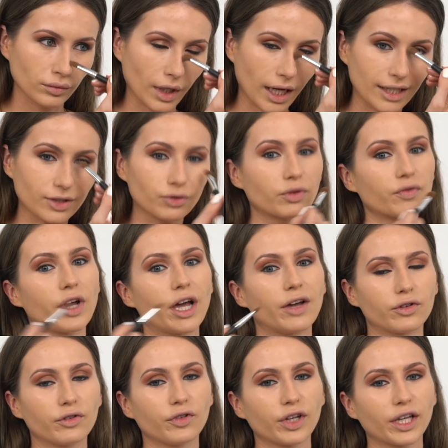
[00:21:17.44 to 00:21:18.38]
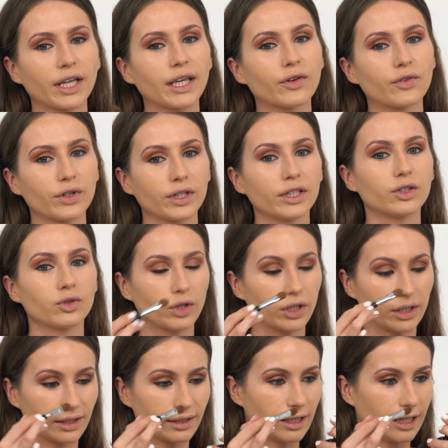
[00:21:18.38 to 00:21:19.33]
As with everything, he really took
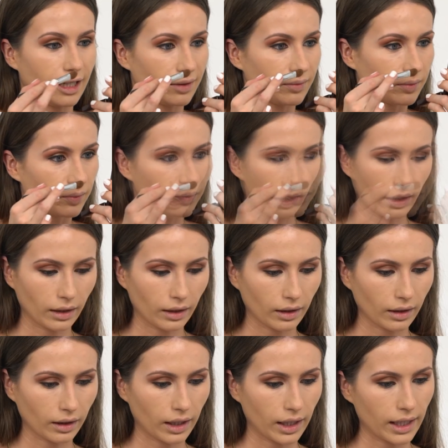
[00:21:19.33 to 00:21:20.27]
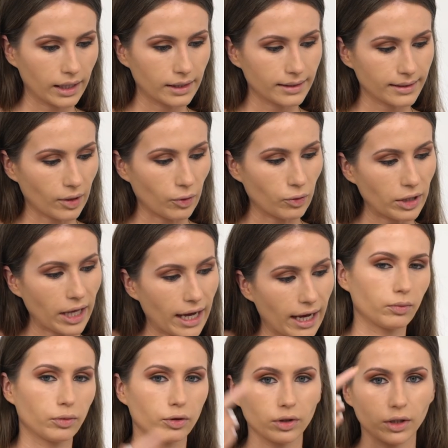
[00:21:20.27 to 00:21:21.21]
his time. So
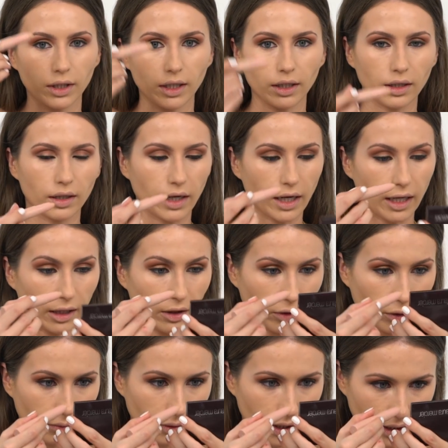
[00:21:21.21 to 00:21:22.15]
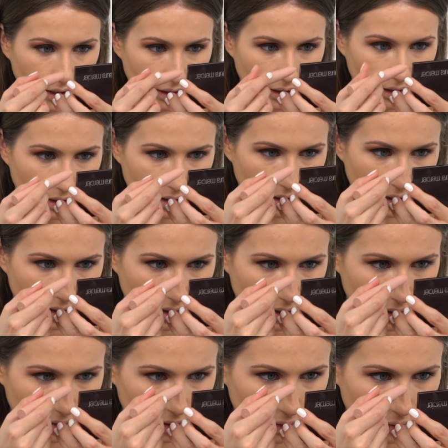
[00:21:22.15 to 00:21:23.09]
now put it along
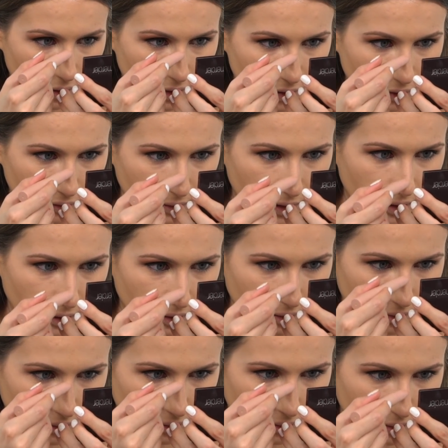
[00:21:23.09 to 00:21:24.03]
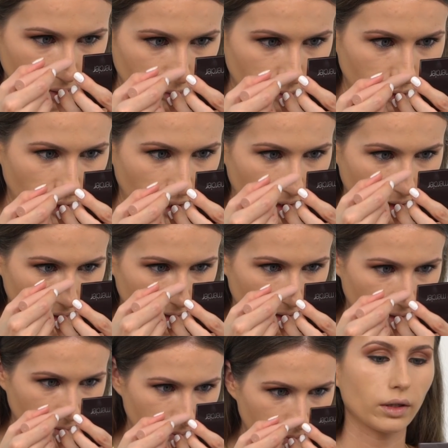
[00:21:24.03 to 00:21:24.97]
the bridge of my nose to brighten it
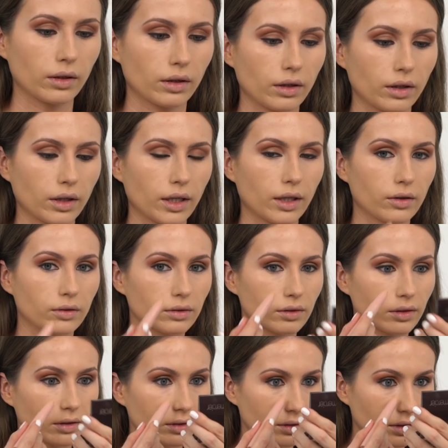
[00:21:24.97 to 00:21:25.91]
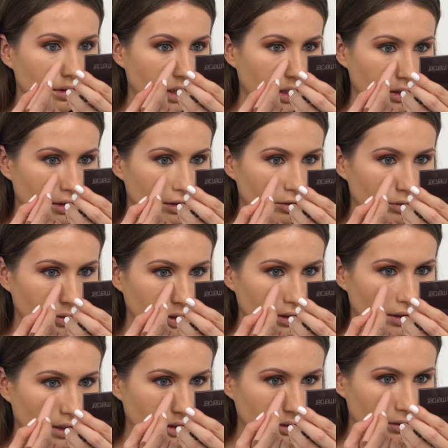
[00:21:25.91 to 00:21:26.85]
up. And also a little
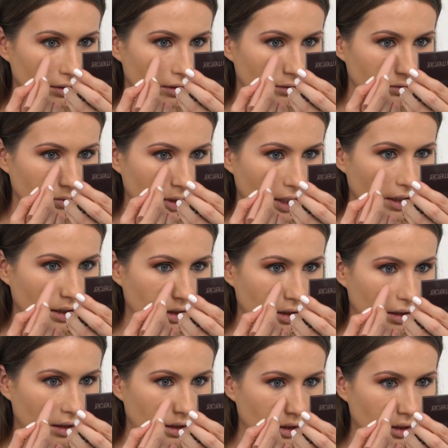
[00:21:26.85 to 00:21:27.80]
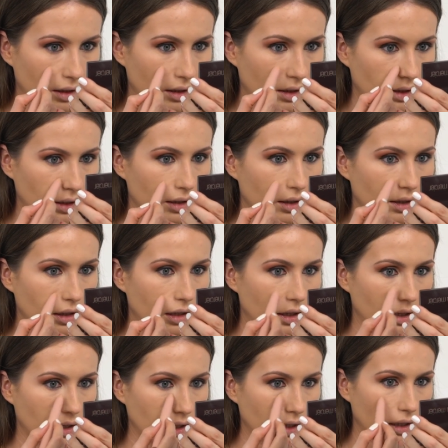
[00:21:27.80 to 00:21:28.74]
bit underneath my
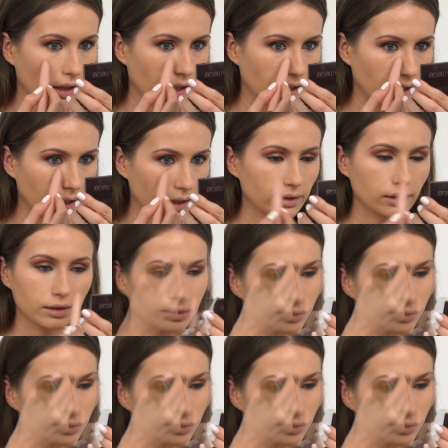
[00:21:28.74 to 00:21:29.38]
eyes.